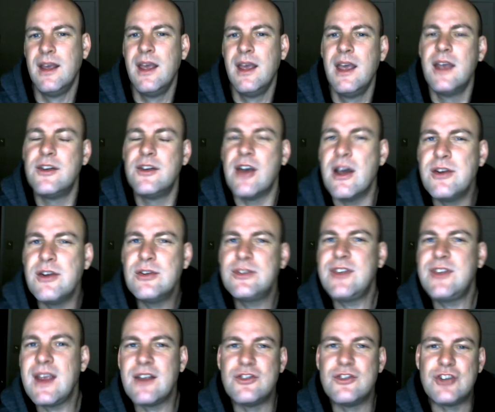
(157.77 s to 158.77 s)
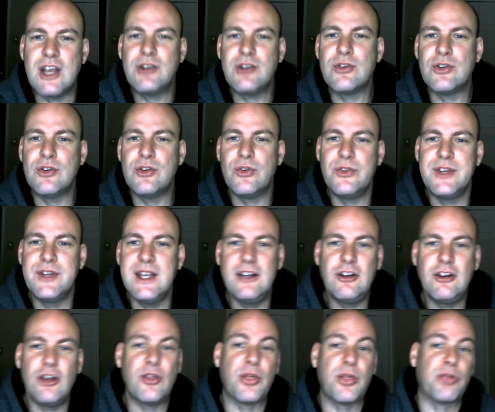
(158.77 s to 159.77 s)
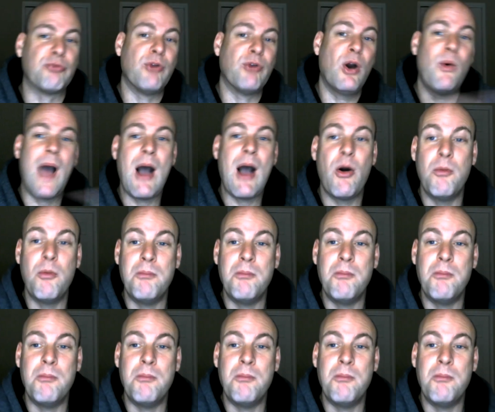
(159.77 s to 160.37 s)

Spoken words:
To understand gender, you'll need to throw out